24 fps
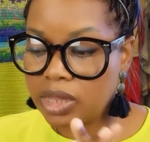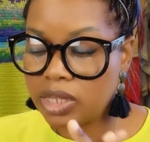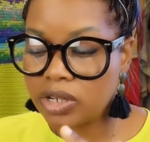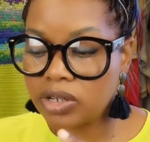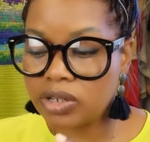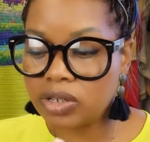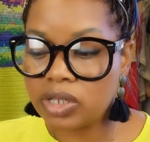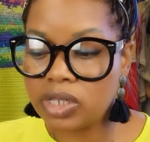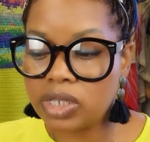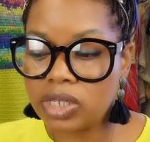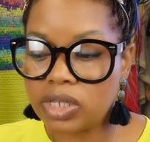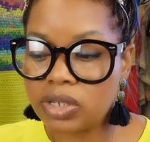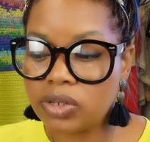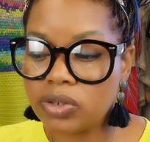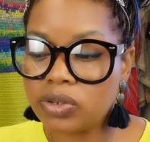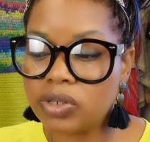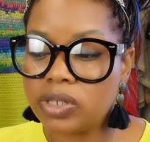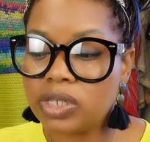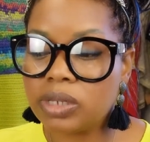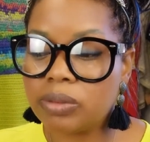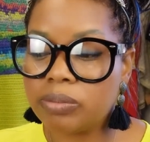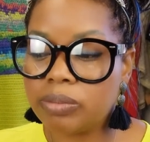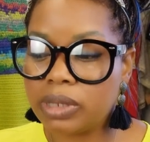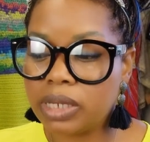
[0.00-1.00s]
There's still
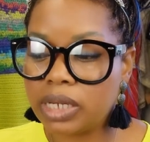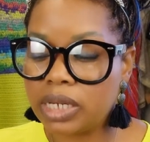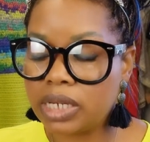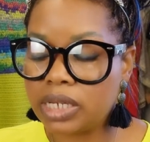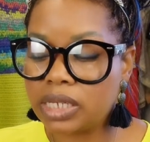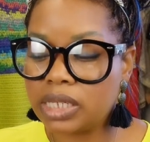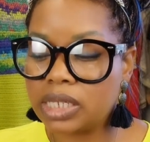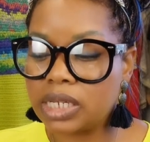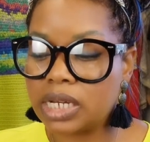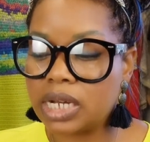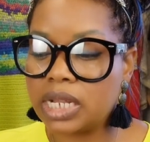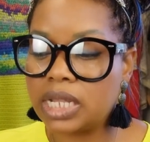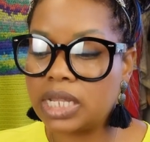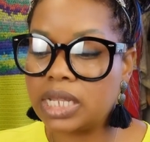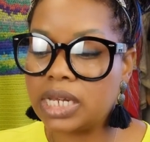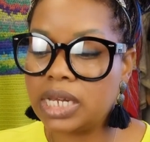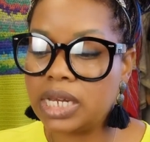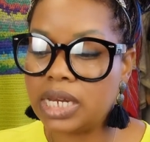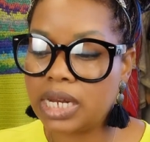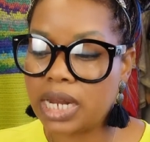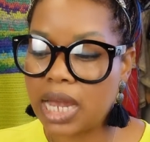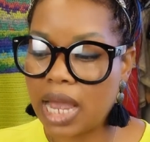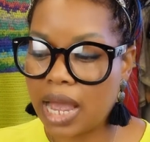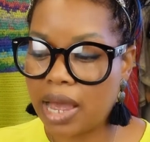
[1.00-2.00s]
some things to
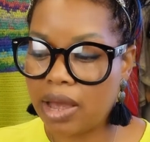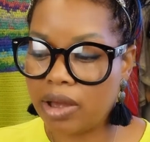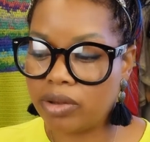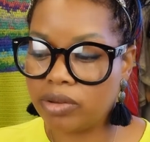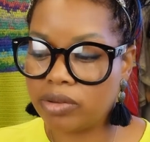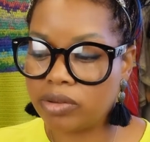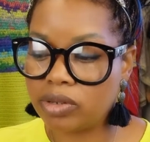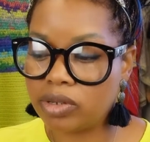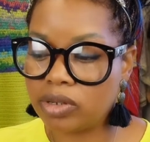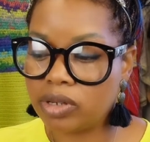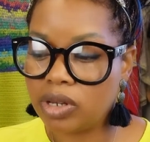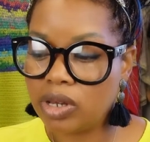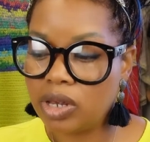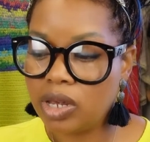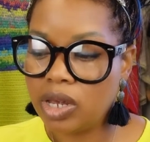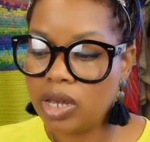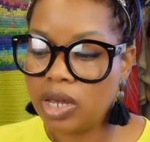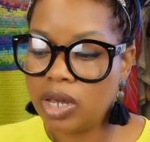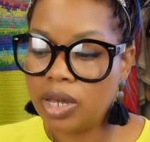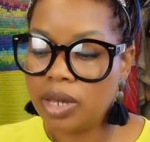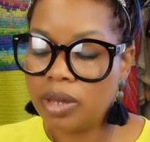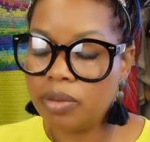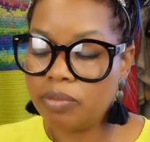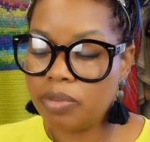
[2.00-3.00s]
clean out
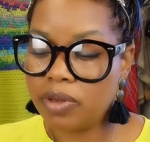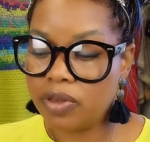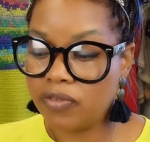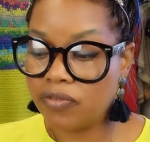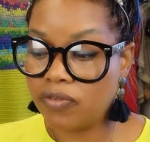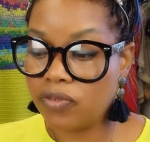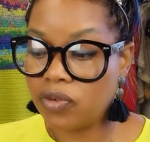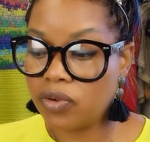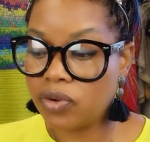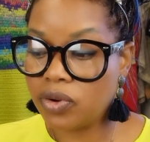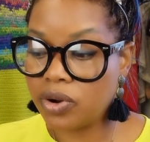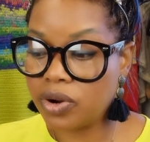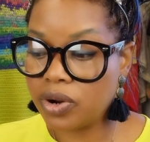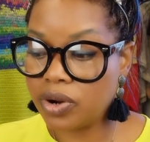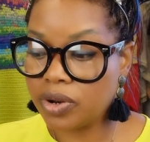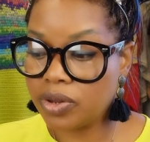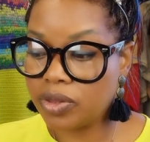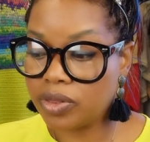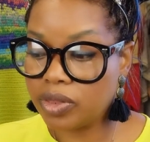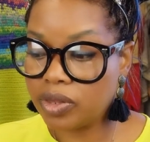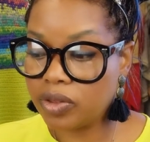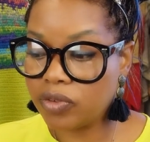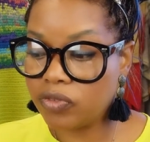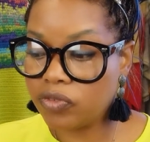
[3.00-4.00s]

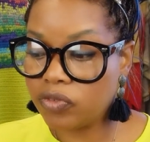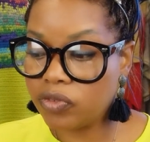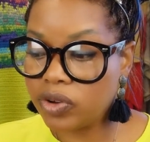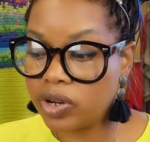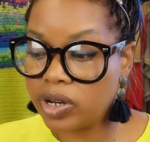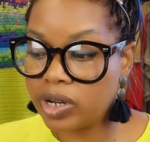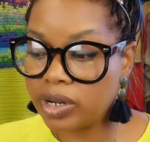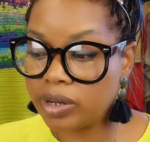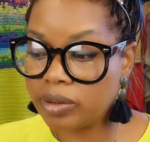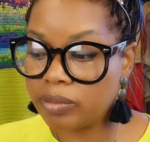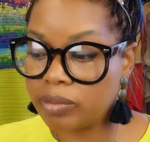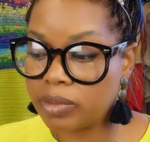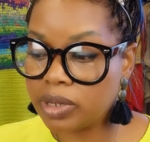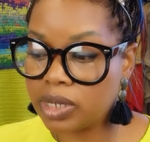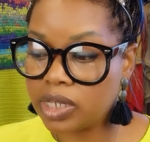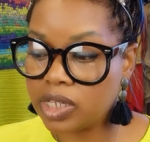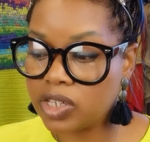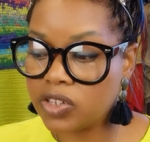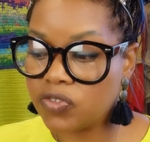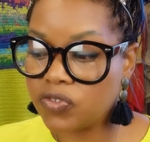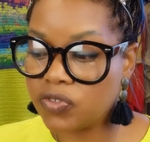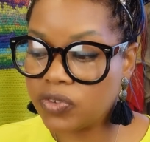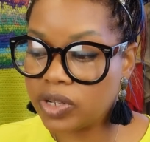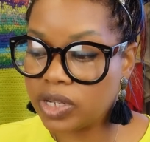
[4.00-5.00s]
before the freedom
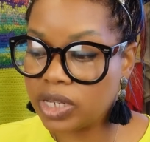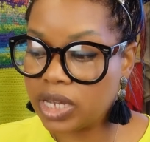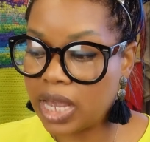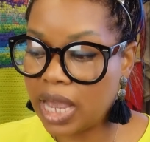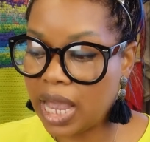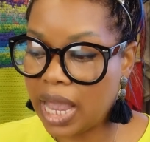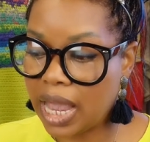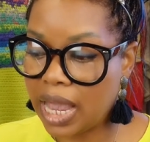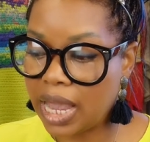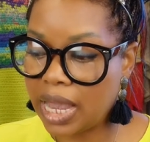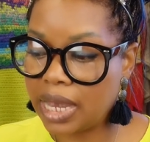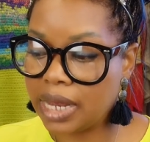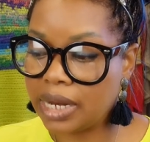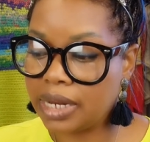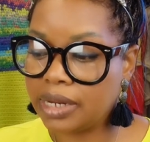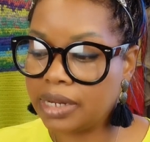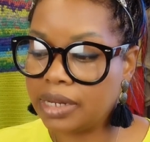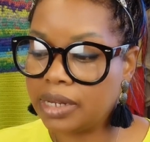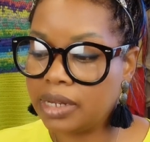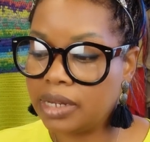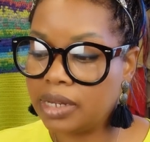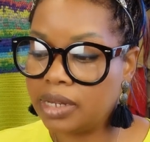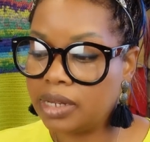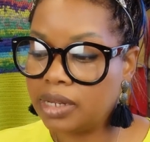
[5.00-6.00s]
is fully had
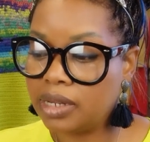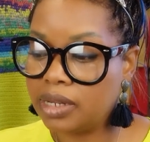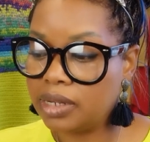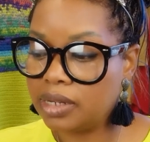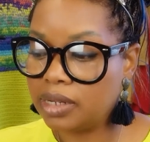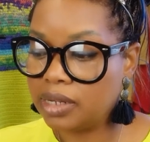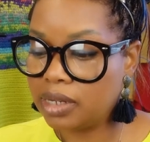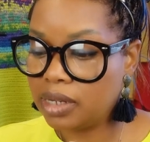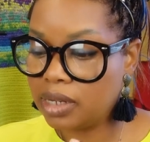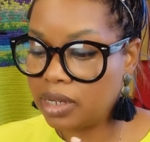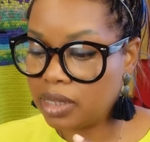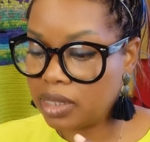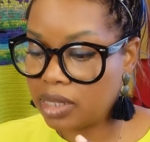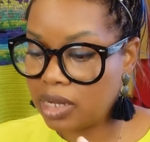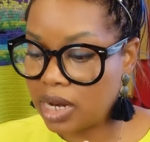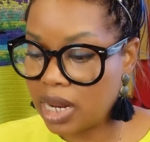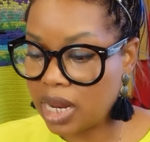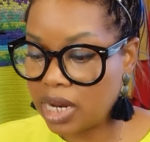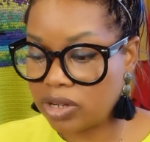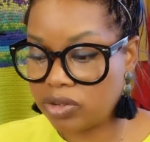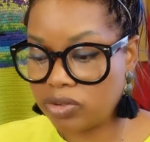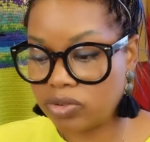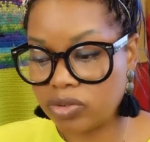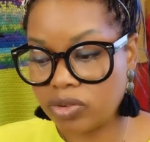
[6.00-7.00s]
in the
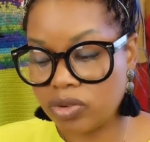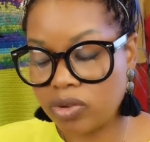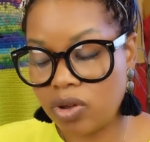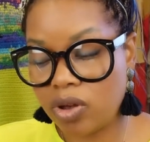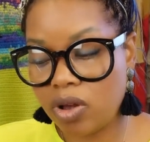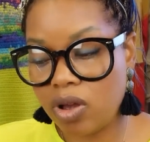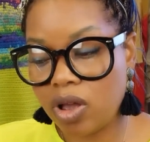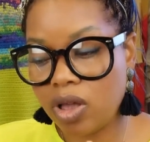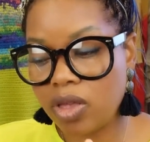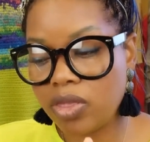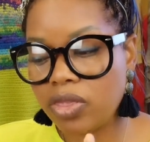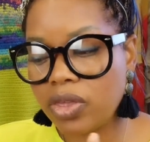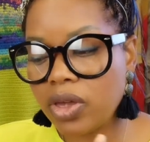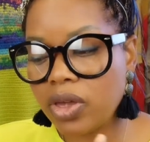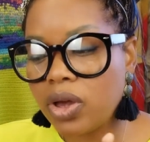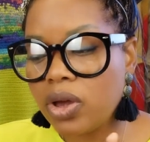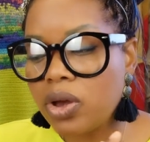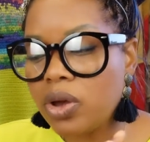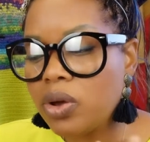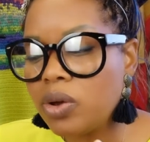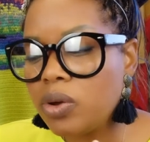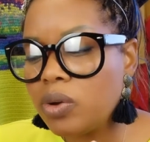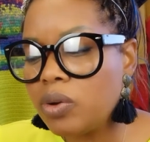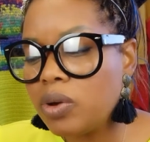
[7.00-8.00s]
natural.
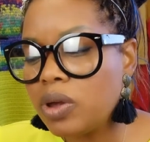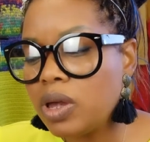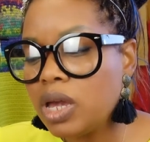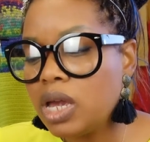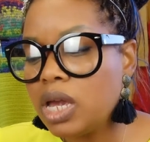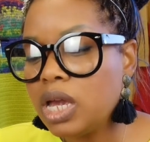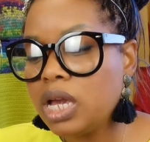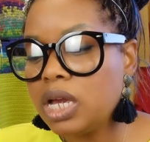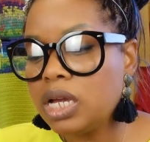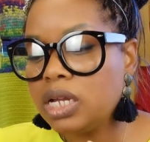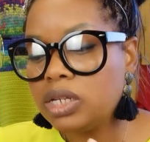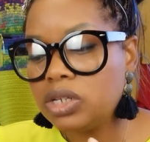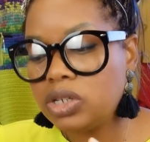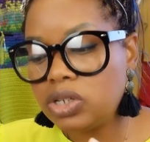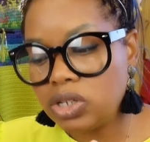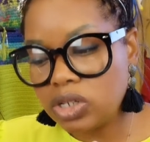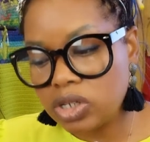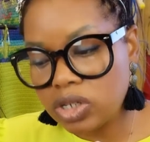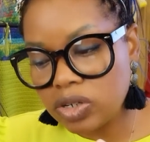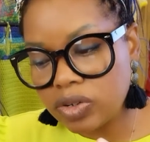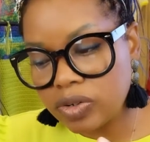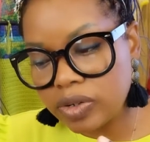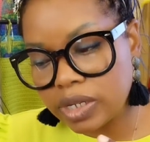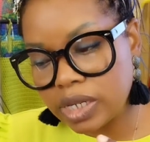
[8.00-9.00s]
Although
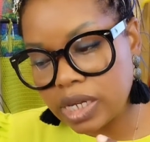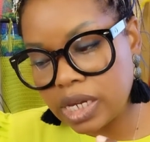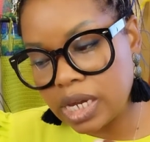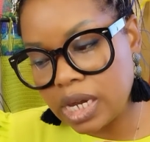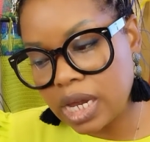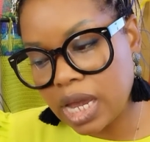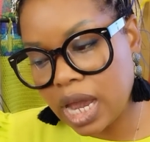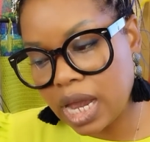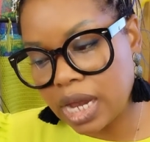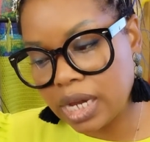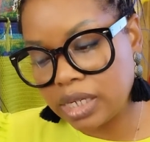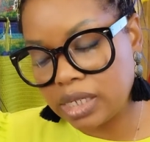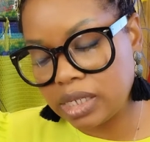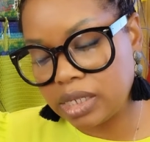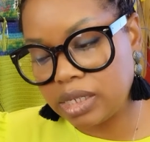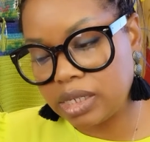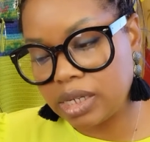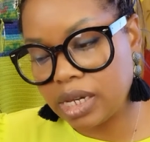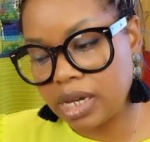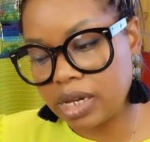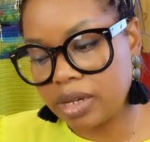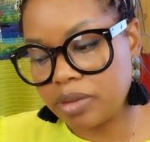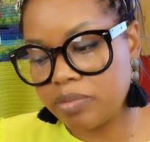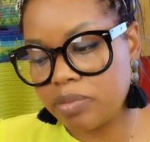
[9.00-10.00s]
generally I
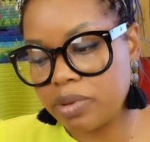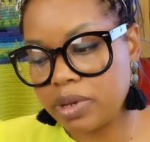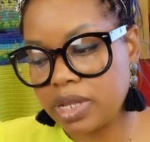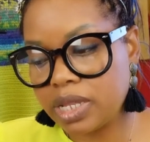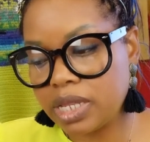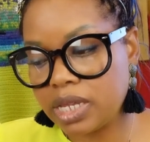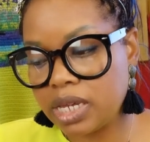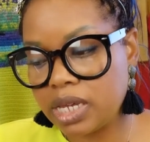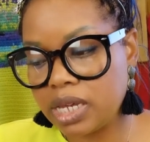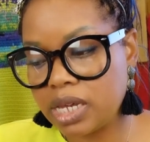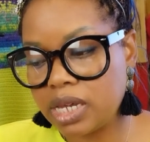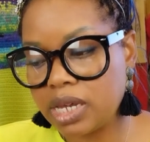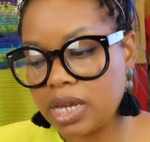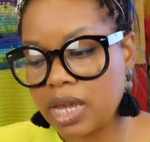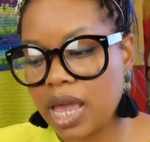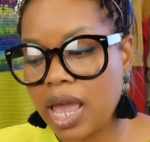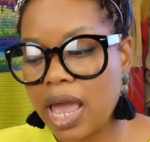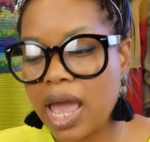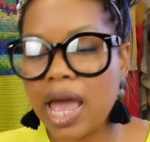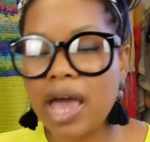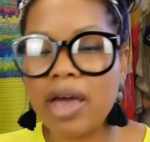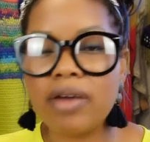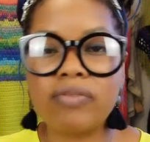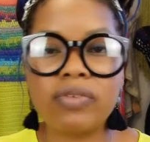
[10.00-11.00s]
detect Billie
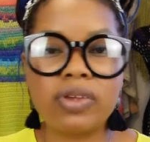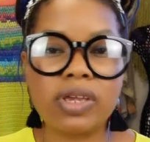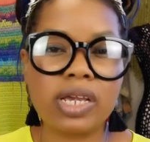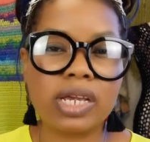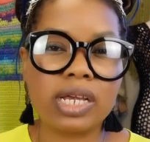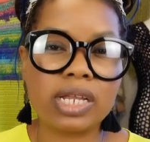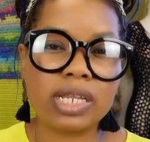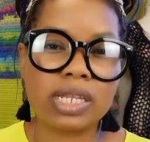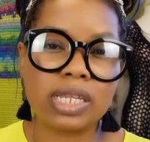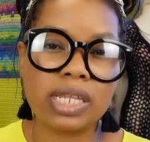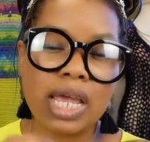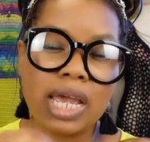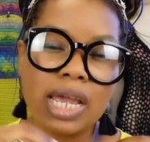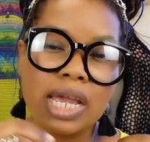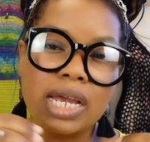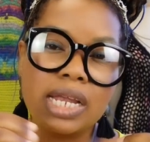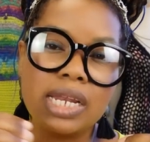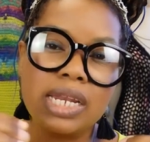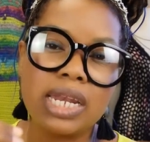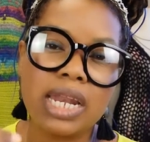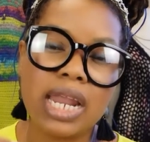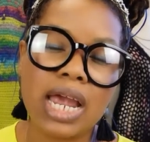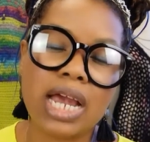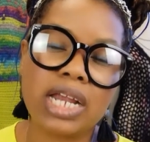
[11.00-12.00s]
having like
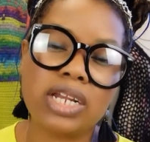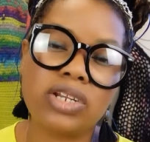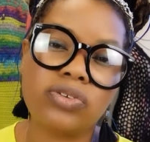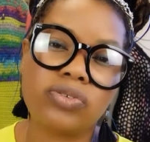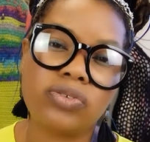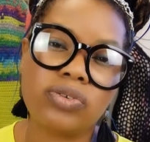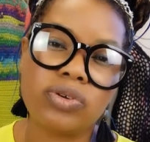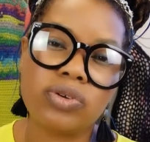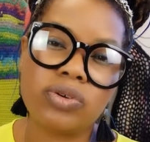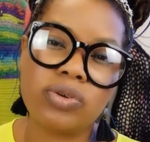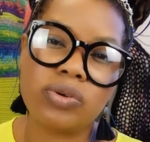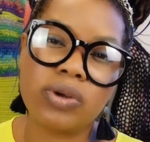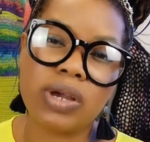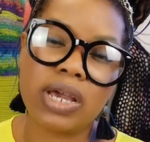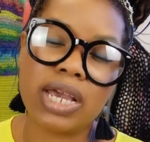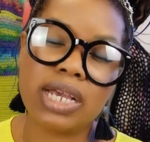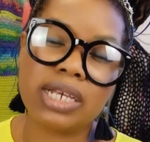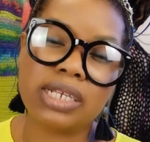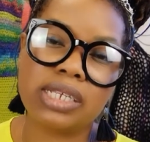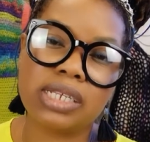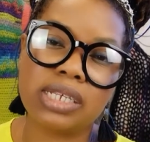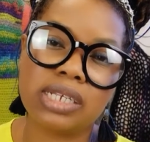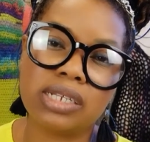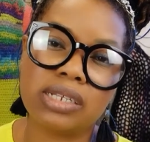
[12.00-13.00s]
a natural
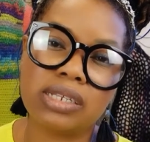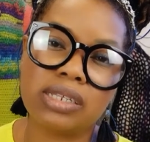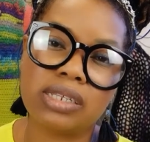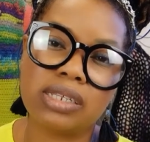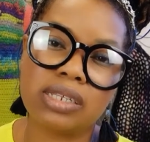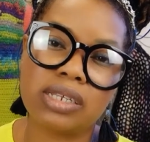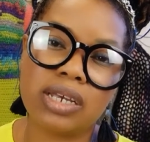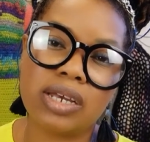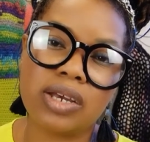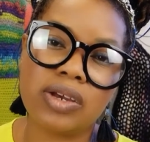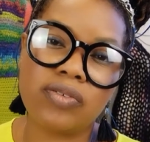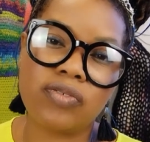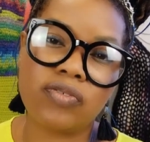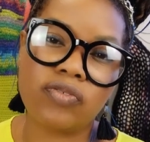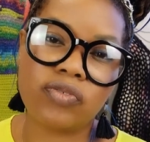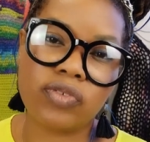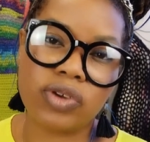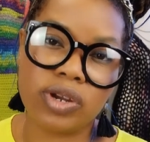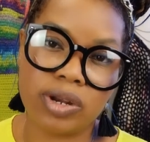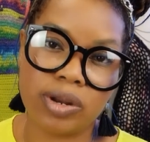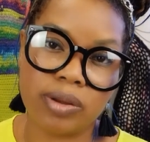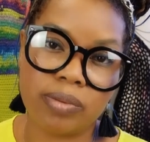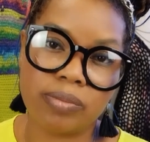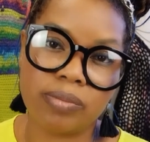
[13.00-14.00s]
essence of
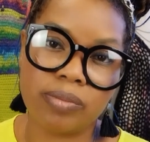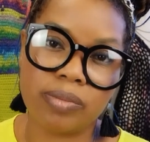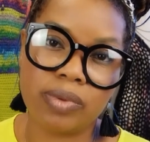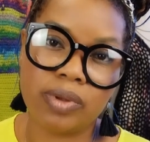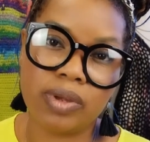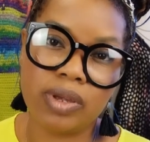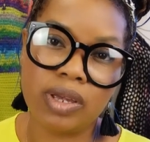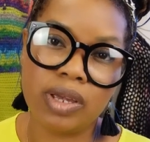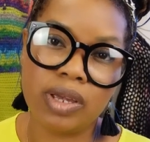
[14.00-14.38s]
freedom.